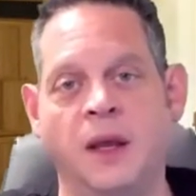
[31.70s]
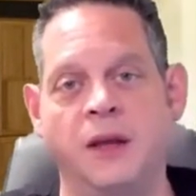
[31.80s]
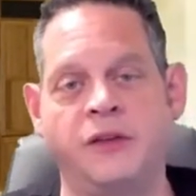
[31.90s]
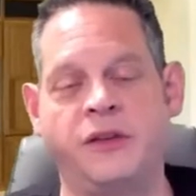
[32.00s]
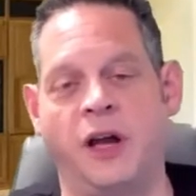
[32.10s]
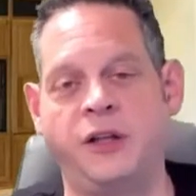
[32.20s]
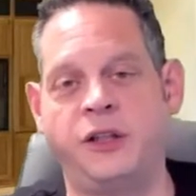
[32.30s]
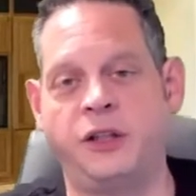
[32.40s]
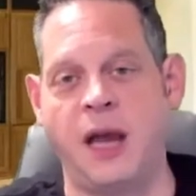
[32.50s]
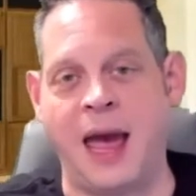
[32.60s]

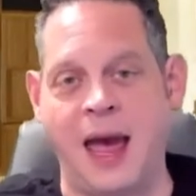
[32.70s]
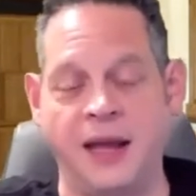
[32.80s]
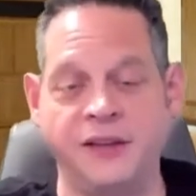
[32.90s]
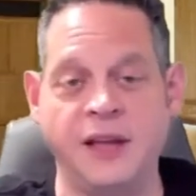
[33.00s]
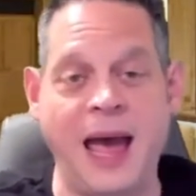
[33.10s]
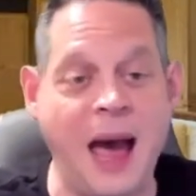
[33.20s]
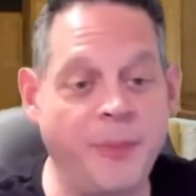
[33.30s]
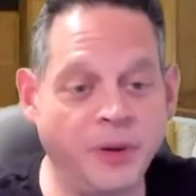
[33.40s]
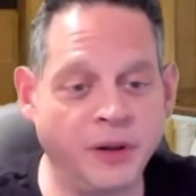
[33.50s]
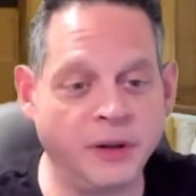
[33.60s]
such as
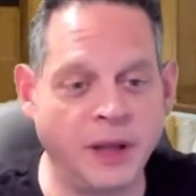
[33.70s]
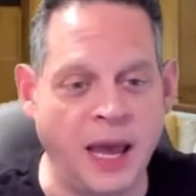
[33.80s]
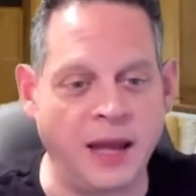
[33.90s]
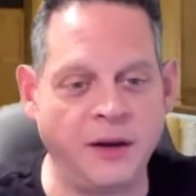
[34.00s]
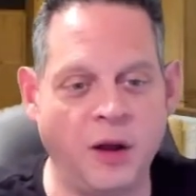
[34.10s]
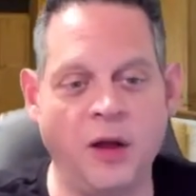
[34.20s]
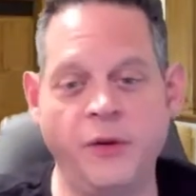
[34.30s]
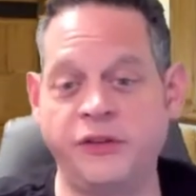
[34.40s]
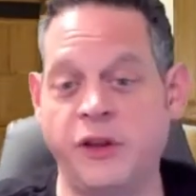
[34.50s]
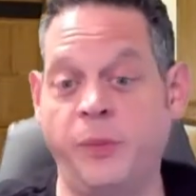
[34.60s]
Apple and all
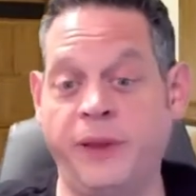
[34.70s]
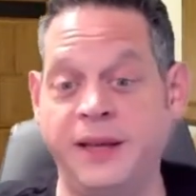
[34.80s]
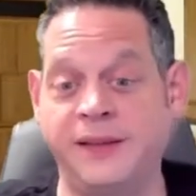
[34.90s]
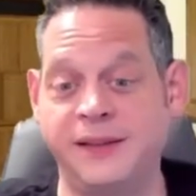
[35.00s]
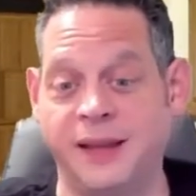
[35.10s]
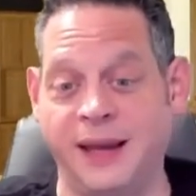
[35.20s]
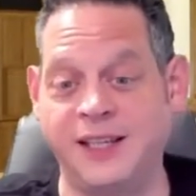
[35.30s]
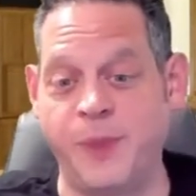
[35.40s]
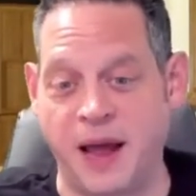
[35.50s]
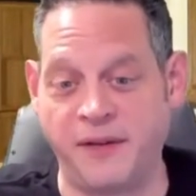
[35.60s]
those other places like
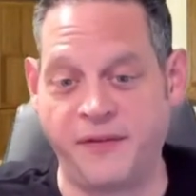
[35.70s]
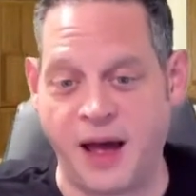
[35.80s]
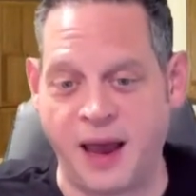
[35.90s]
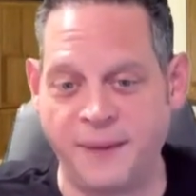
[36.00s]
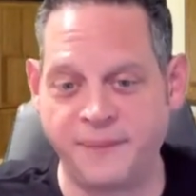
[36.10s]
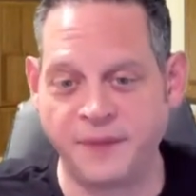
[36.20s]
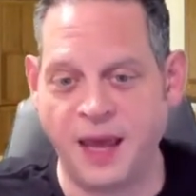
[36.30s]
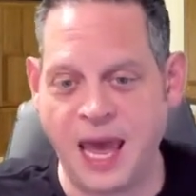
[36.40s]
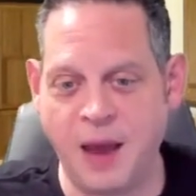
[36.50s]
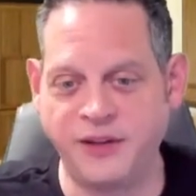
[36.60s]
Spotify.
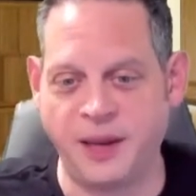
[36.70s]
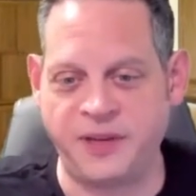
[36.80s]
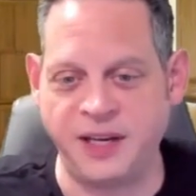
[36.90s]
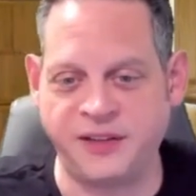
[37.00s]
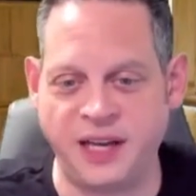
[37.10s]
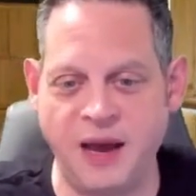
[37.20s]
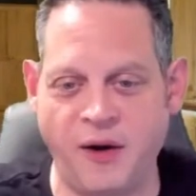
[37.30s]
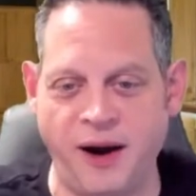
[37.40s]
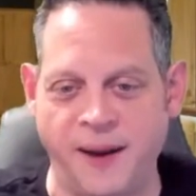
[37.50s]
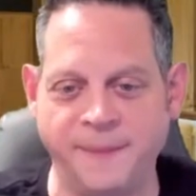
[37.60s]
Hey, what's up, TC? How
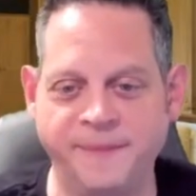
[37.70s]
are you?